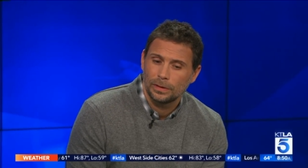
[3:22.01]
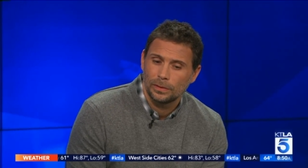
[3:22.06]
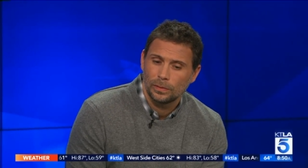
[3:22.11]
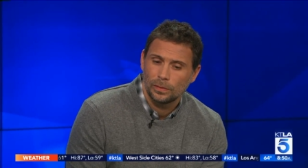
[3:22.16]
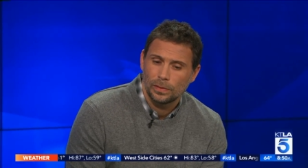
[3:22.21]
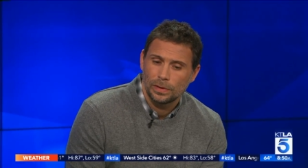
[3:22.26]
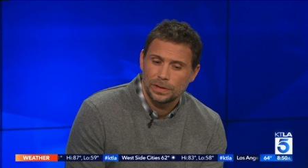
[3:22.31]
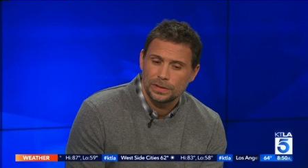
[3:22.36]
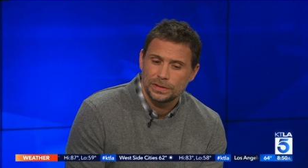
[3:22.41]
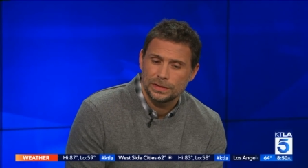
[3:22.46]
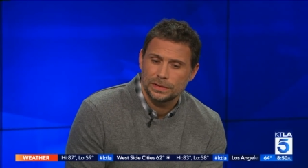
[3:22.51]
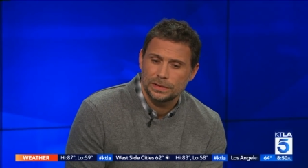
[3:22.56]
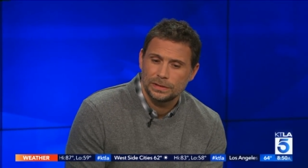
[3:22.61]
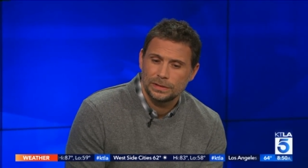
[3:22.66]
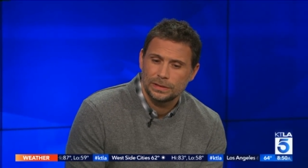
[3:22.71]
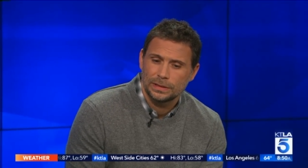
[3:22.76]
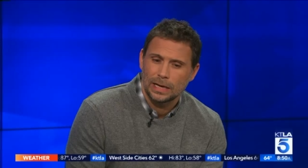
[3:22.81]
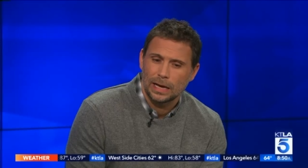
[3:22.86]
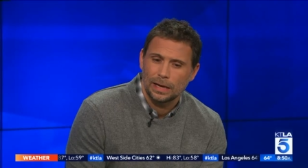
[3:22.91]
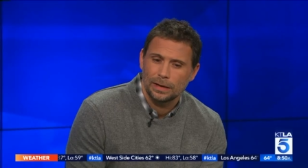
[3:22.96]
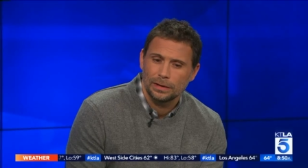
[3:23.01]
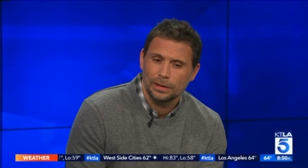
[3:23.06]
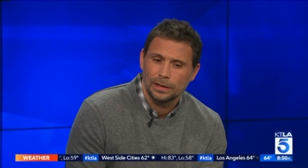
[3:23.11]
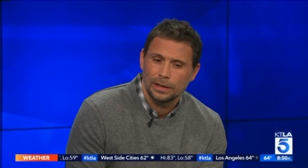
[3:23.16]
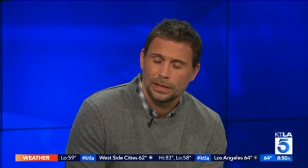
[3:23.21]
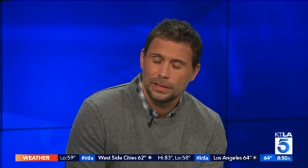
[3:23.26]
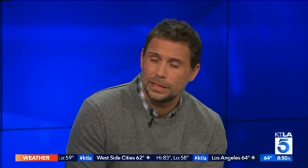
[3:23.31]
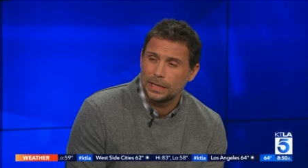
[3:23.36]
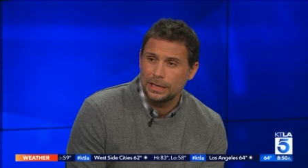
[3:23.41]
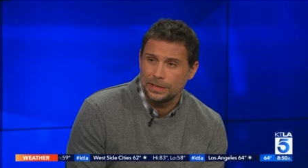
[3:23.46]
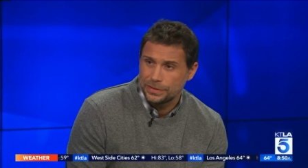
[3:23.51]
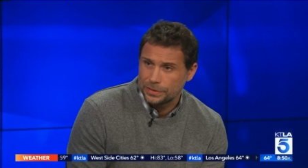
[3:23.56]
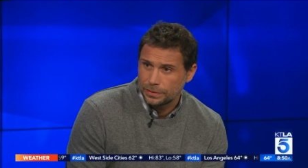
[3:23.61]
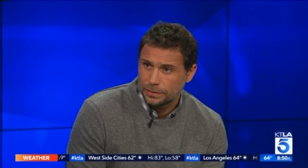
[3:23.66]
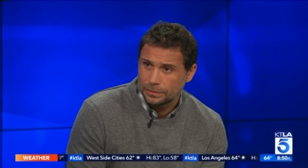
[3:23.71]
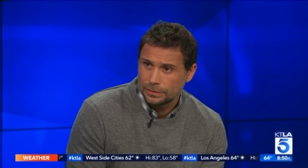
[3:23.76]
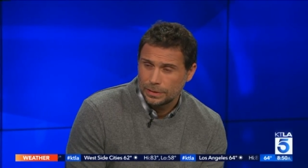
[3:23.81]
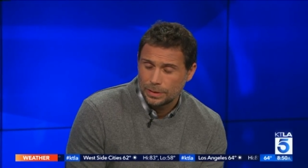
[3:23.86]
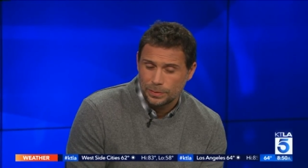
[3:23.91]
was not a danger.